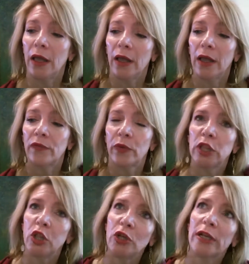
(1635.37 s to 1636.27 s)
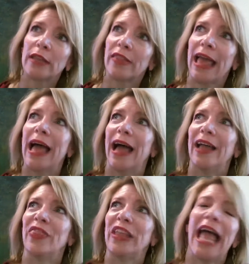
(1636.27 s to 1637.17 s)
look at that,
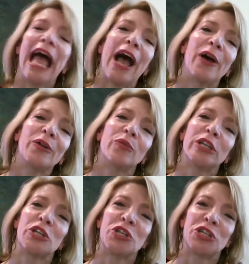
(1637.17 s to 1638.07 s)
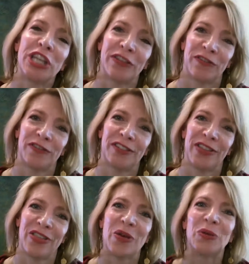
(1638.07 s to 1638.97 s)
then how do we shift
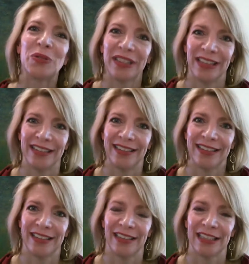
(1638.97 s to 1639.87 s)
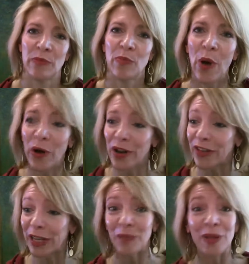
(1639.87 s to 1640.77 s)
those lenses? And part of
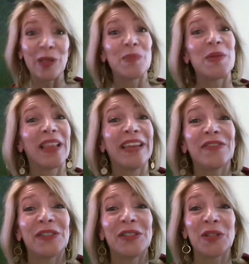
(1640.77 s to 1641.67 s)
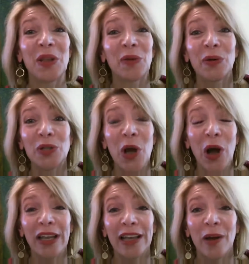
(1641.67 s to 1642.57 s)
it can be the playfulness that we were
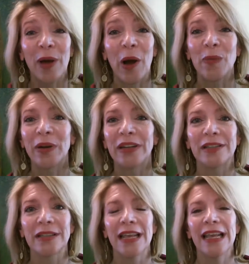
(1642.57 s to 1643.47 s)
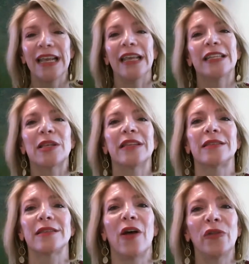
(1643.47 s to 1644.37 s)
talking about, but
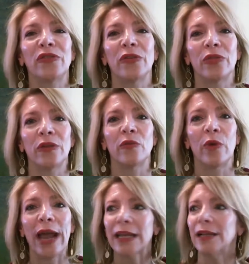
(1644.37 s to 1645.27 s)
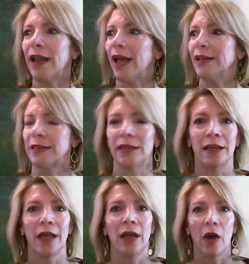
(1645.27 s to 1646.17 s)
it's also then
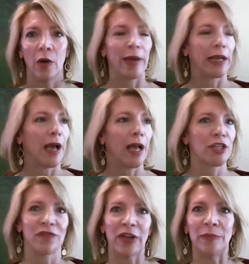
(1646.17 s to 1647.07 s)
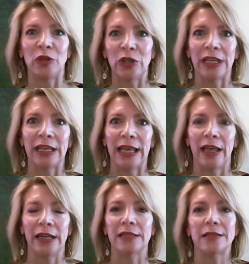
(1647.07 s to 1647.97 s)
recognizing, oh my gosh, if I'm looking at,
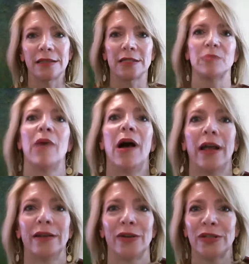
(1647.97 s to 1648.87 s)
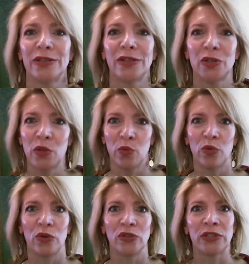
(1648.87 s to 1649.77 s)
is this mine or is this the
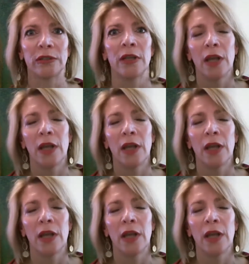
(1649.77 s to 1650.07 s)
world's, and